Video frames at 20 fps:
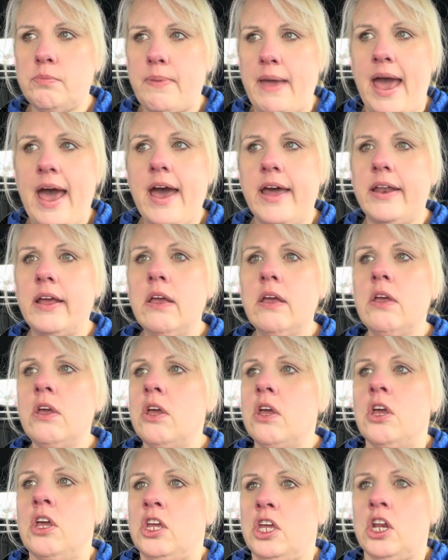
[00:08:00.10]
bad.
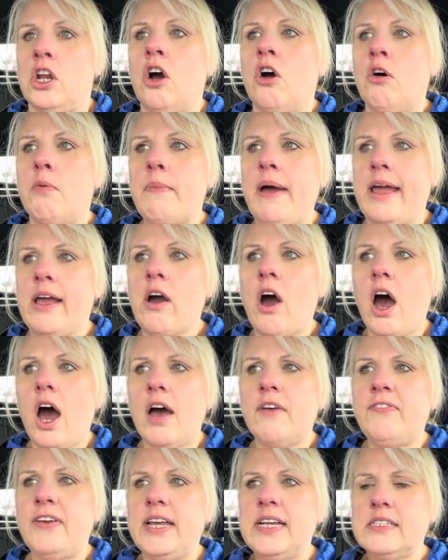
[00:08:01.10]
You know, my
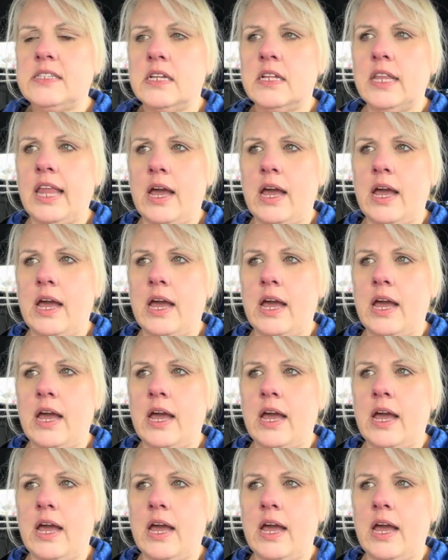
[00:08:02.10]
cough isn't